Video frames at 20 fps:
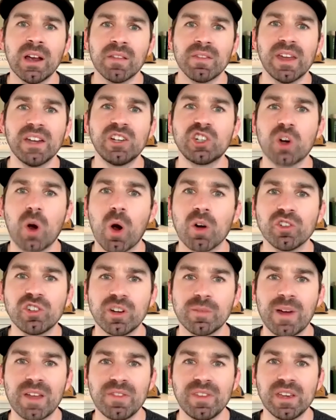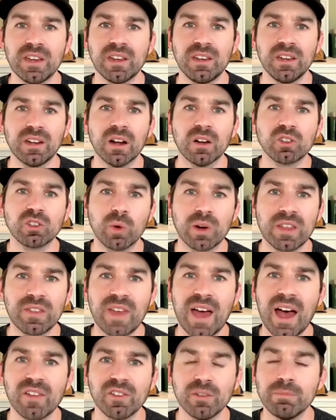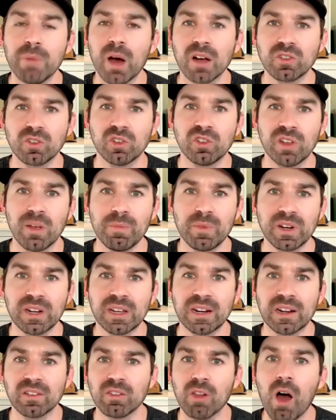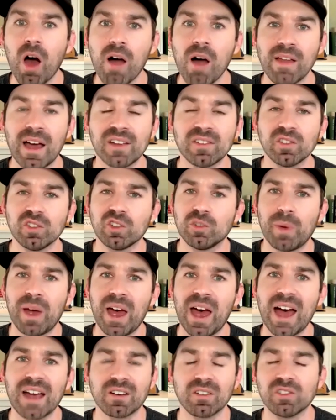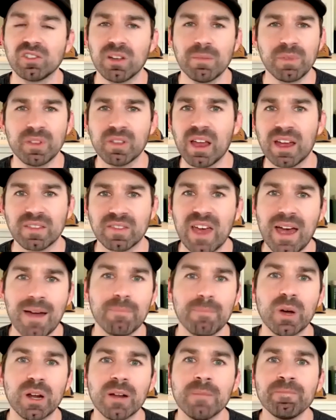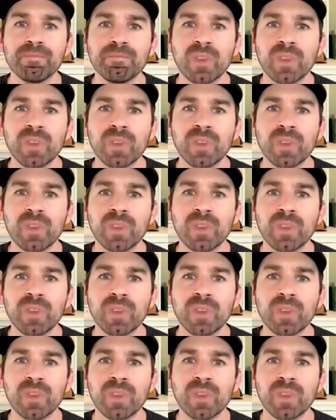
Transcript: They charged him, I think, you know, 20,000 bucks or something to get his law license back or something like that. But,